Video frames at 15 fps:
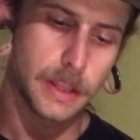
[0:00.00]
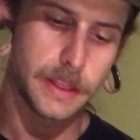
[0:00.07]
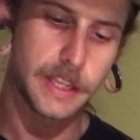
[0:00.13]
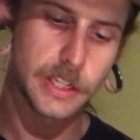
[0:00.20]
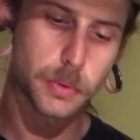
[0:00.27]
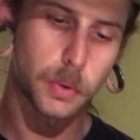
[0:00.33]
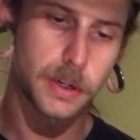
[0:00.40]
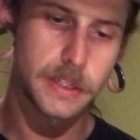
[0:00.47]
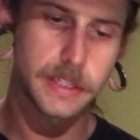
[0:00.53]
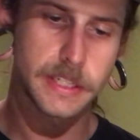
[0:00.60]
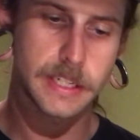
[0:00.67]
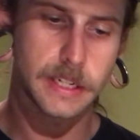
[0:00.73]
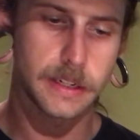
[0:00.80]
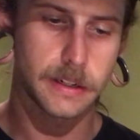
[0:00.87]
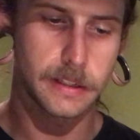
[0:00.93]
these
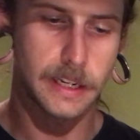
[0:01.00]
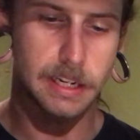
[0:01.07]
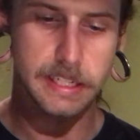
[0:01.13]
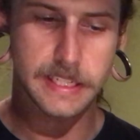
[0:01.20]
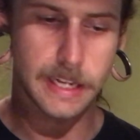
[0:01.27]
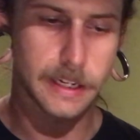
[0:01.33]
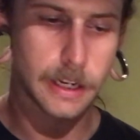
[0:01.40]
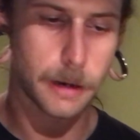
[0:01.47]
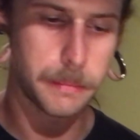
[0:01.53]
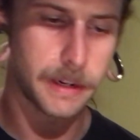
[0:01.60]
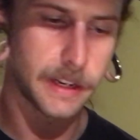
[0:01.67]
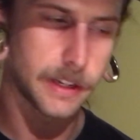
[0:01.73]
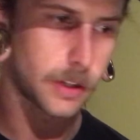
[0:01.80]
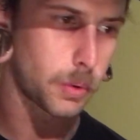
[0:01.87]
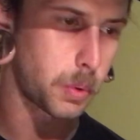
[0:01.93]
ones, like I said, come in
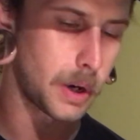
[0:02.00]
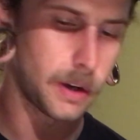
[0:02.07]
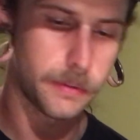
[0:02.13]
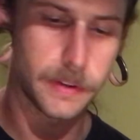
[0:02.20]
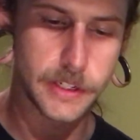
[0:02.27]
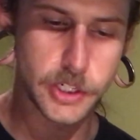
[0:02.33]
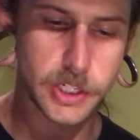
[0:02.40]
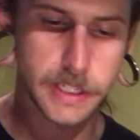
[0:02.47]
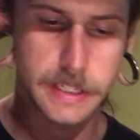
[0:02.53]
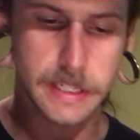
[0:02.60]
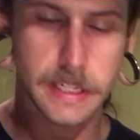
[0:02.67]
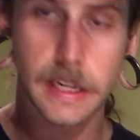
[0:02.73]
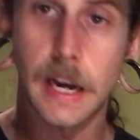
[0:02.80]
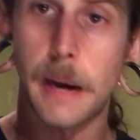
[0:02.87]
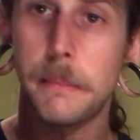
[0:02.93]
at 12 inches.